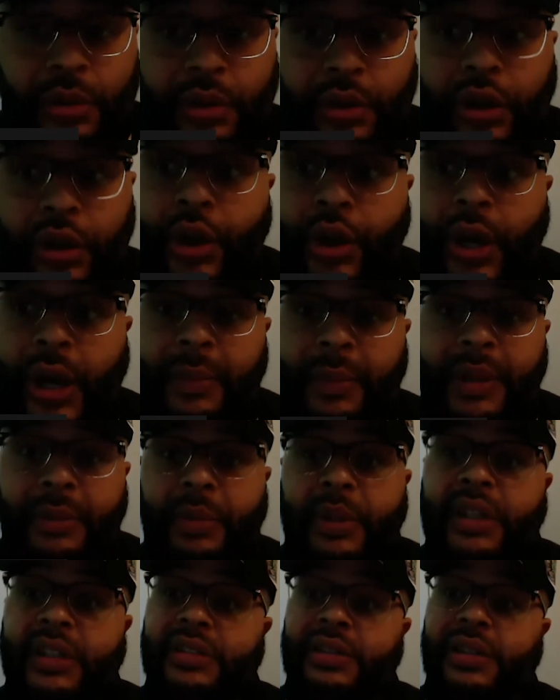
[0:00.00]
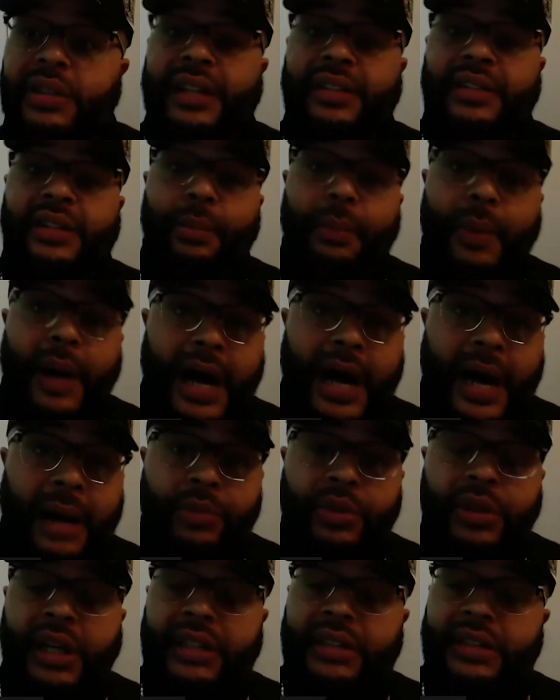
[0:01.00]
You know what I mean? Because you got your
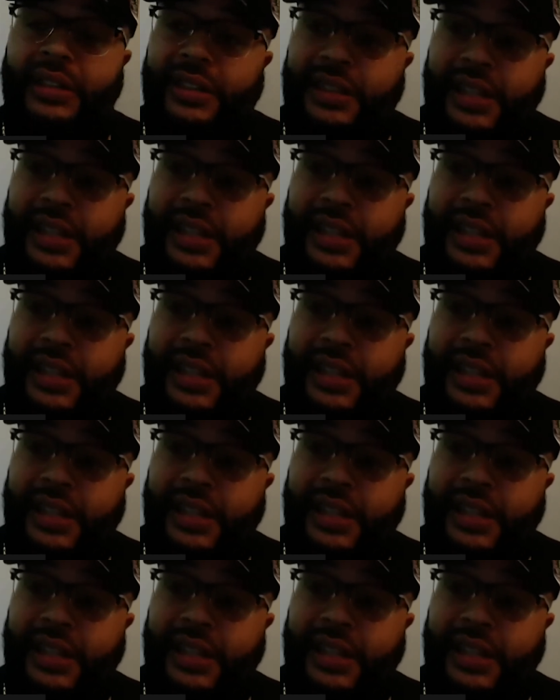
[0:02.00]
mom, you got your